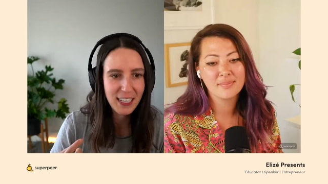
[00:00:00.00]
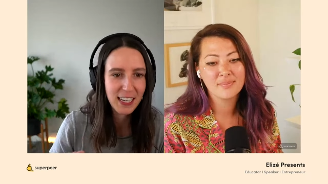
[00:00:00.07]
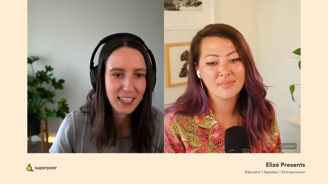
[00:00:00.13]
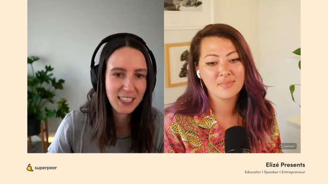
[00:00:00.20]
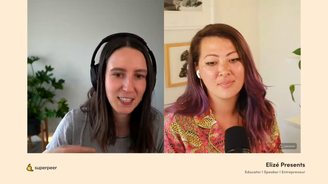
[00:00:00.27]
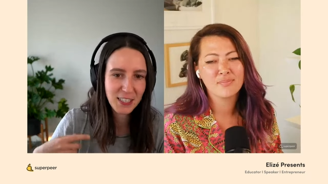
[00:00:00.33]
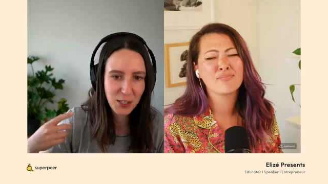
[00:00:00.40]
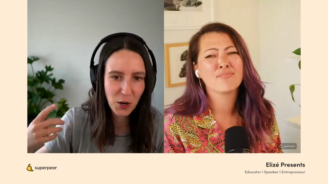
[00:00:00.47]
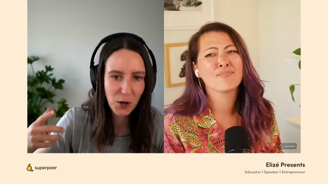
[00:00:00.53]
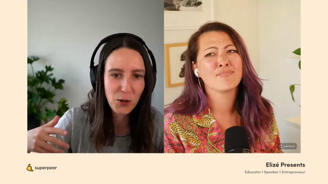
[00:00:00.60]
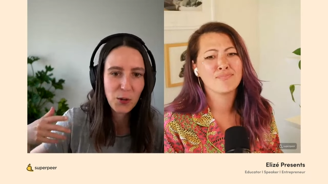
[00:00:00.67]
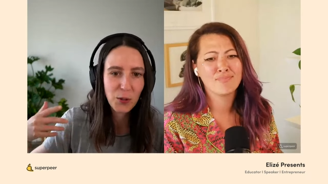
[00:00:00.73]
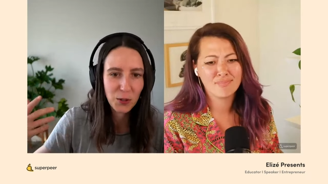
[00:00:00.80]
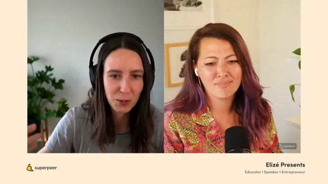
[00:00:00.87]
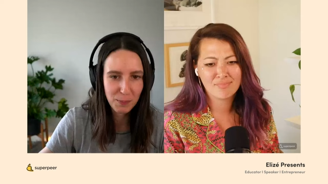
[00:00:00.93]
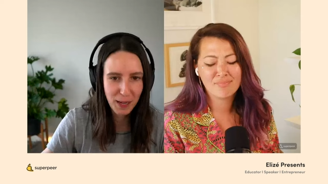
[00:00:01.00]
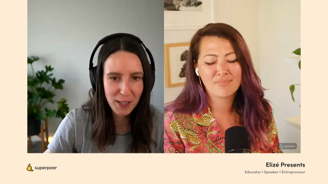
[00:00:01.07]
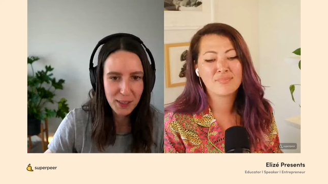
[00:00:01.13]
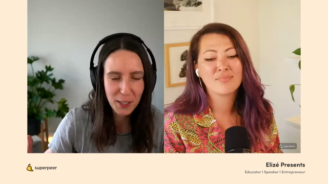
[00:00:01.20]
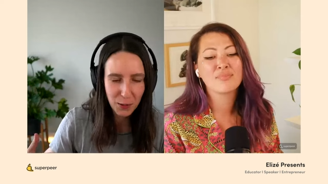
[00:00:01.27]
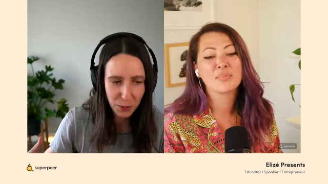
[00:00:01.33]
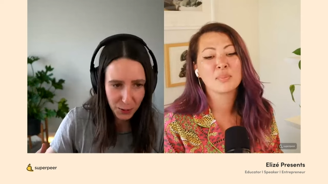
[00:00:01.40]
Speaker 1: Like it's not all
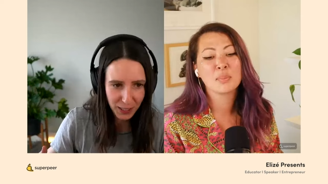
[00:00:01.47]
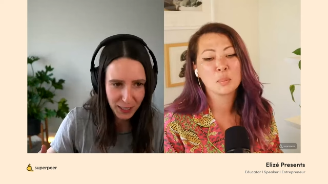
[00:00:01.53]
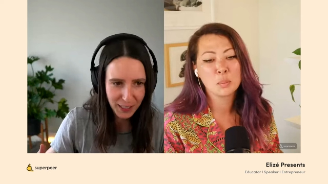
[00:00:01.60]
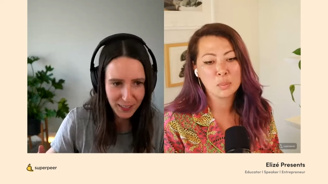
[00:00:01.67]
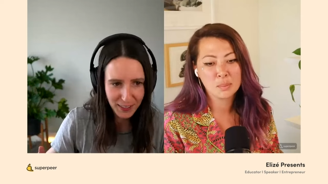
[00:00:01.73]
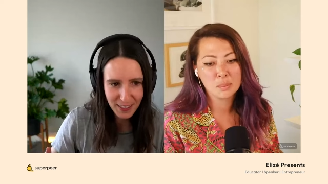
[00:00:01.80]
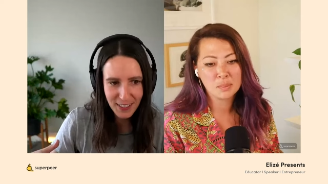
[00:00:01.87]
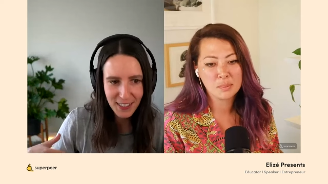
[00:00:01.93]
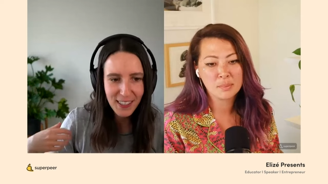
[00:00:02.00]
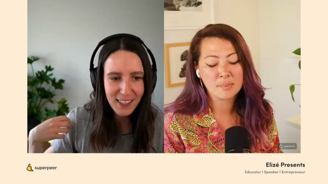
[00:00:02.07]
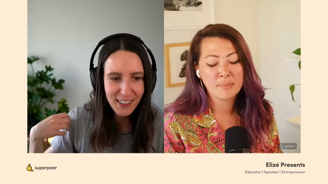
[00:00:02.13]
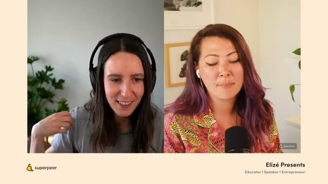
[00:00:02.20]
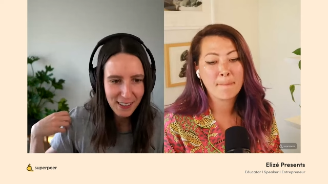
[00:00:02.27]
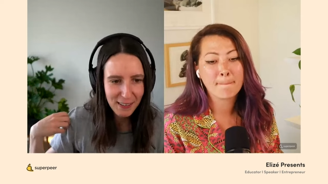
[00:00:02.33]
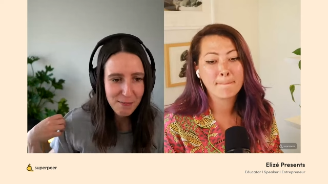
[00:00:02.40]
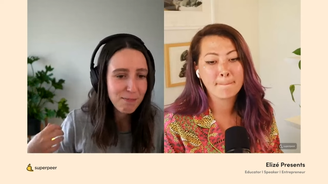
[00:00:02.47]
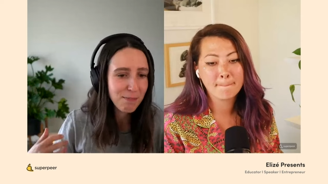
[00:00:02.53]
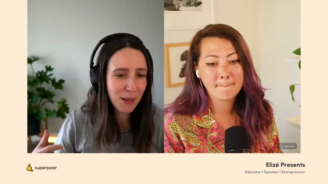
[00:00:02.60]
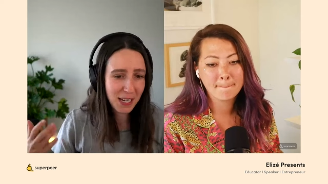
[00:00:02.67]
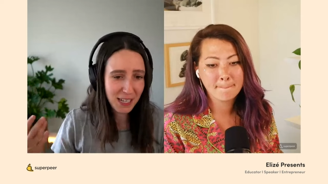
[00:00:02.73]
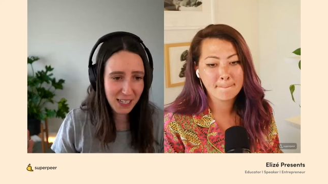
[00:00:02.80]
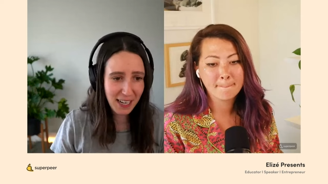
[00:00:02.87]
about the audience
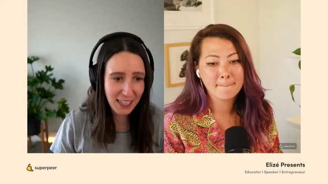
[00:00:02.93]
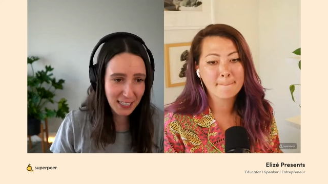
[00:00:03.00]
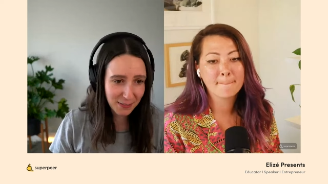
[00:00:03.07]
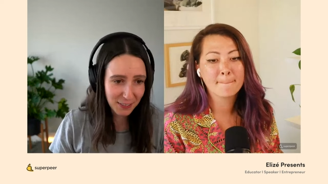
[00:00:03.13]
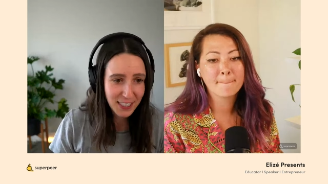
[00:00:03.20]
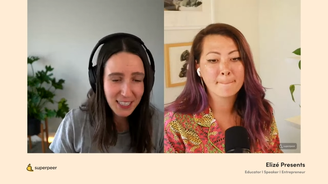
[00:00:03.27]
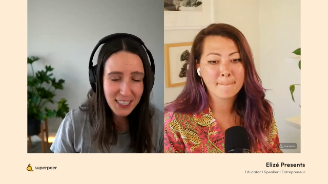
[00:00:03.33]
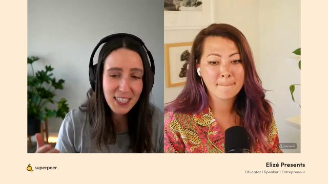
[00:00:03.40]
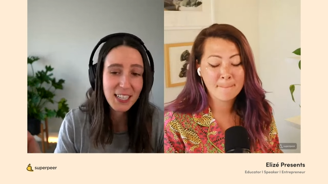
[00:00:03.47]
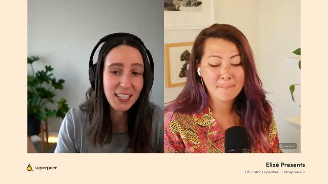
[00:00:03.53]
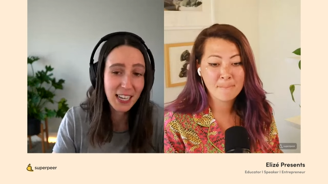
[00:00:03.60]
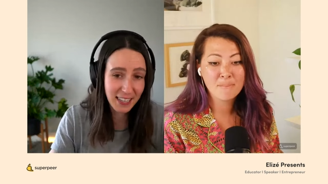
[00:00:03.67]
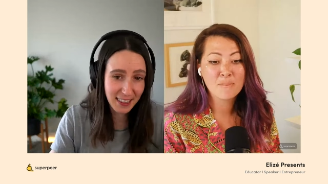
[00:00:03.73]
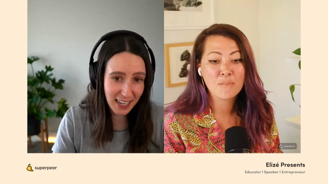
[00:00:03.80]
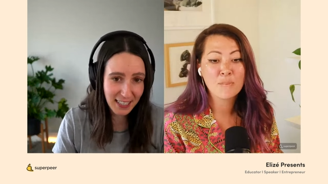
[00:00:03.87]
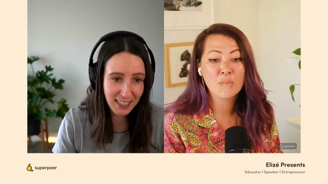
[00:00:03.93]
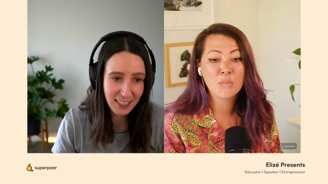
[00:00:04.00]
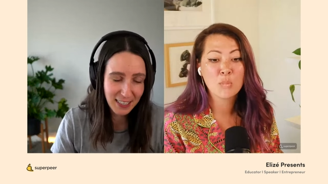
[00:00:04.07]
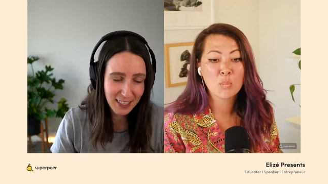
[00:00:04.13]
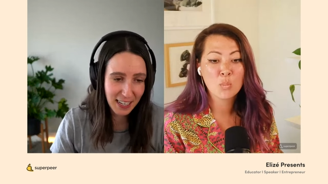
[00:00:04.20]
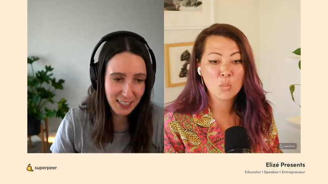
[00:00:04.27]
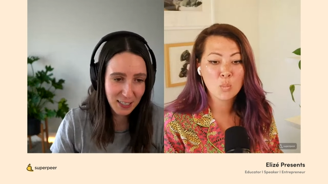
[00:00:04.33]
being an active listener like
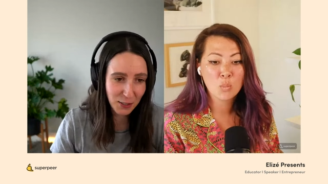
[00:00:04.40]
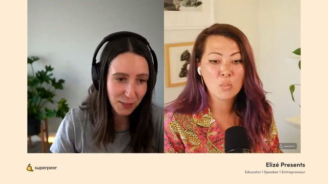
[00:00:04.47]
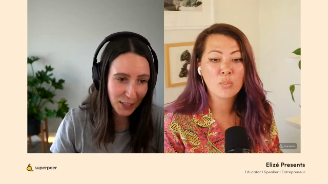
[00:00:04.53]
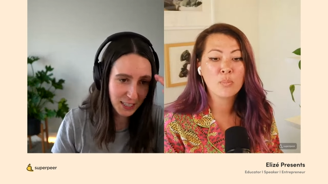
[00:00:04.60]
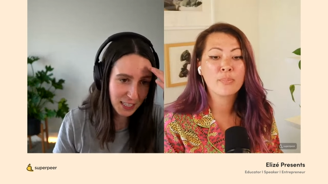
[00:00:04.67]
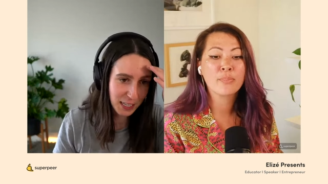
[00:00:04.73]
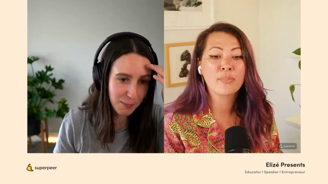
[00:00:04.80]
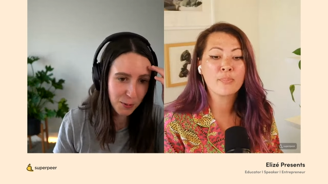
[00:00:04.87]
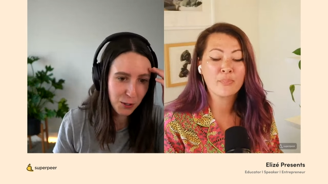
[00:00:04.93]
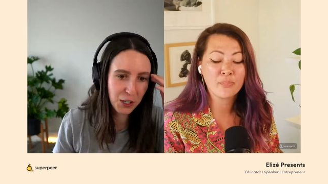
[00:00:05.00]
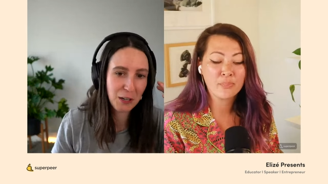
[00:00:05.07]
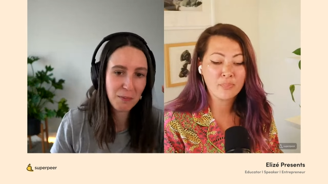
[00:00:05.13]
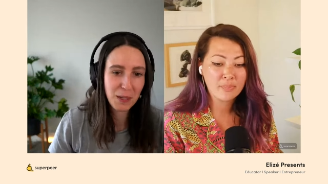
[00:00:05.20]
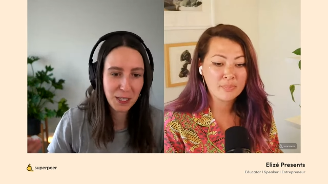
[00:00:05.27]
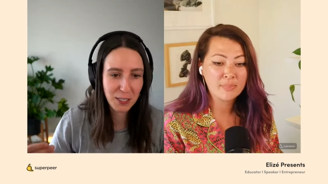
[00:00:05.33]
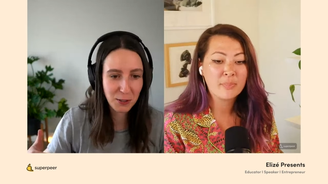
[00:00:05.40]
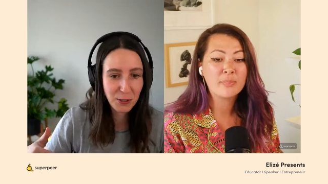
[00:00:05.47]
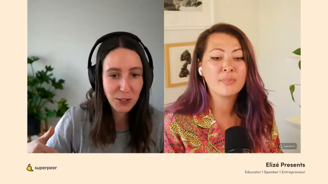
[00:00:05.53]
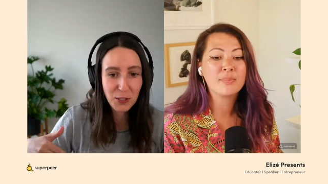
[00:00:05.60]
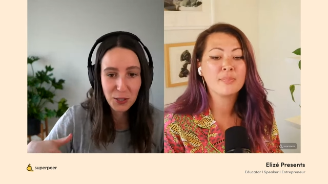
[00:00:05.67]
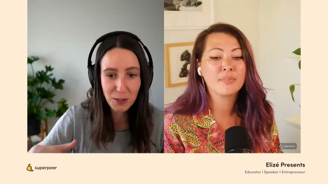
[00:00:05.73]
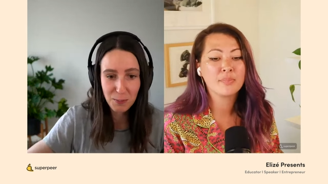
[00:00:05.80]
that's that's obviously important but it's also the